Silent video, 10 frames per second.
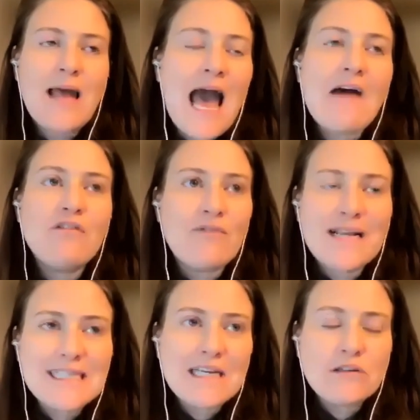have the
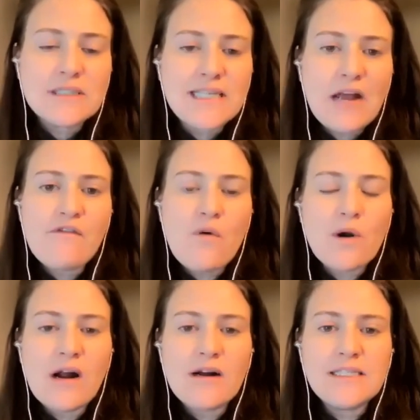right skill set for
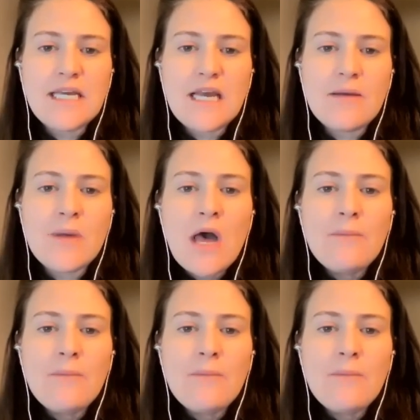our team,